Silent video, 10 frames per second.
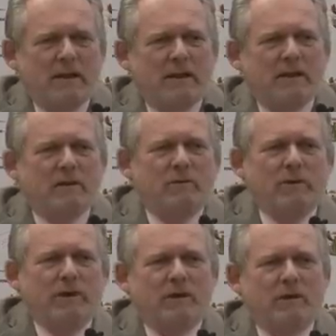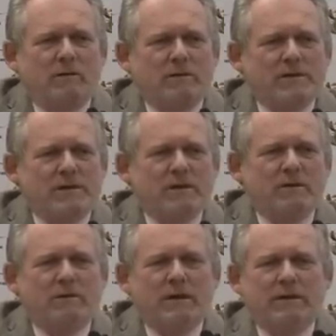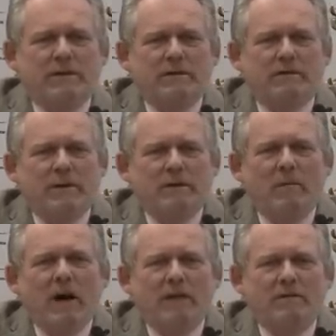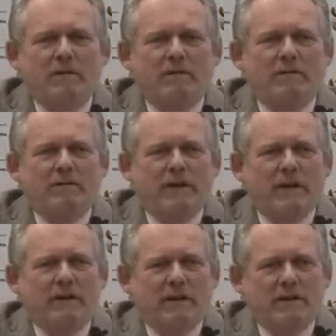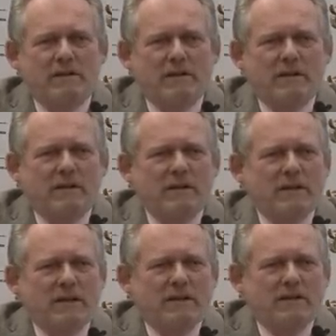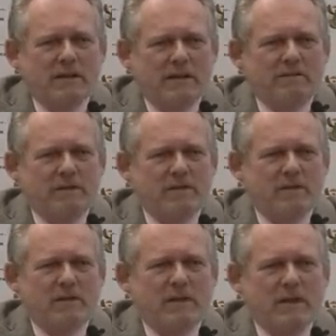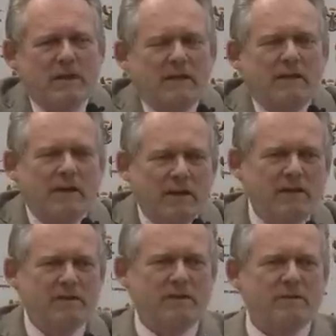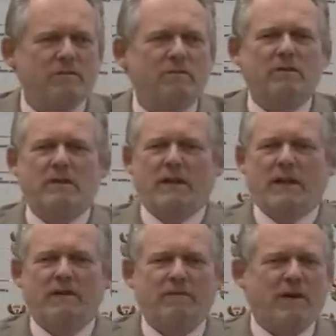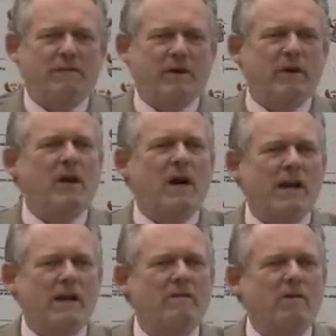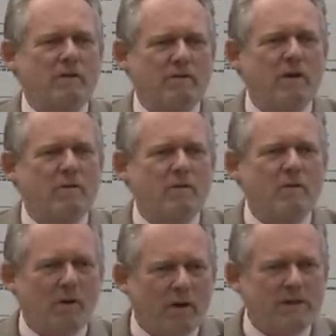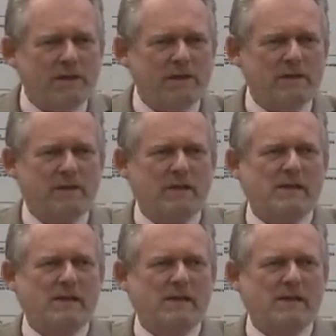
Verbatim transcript: Uh, we are also, I think, very mindful of the fact that uh, television needs to have a very high level of local content